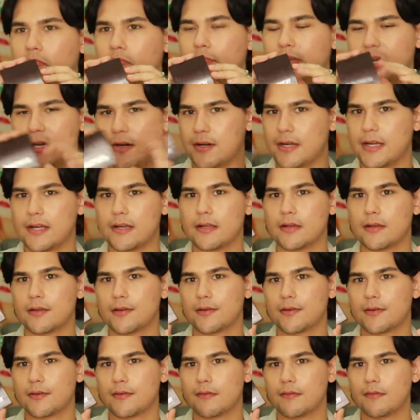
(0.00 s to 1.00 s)
period,
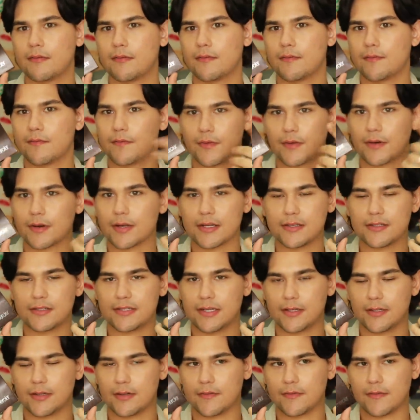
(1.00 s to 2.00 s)
for
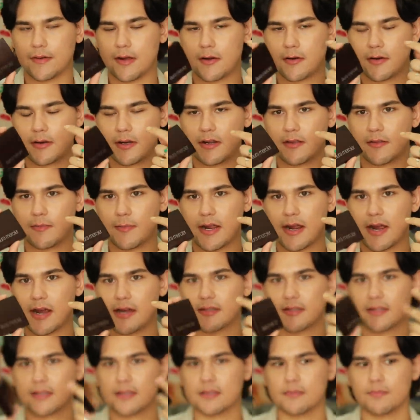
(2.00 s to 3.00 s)
concealer for underneath my
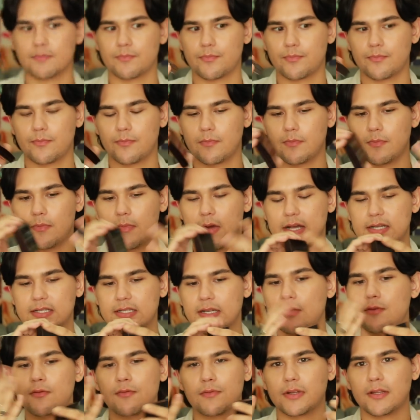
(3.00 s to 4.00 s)
eyes, because I
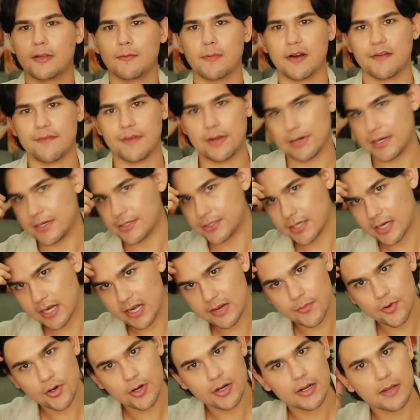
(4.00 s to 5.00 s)
don't really wear foundation
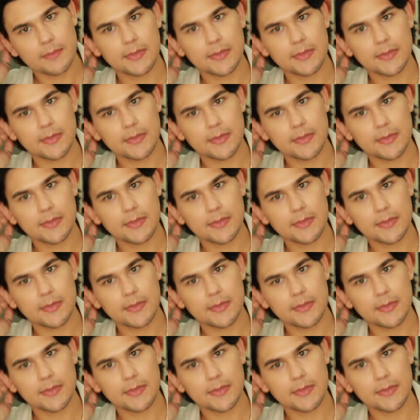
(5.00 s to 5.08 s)
anymore.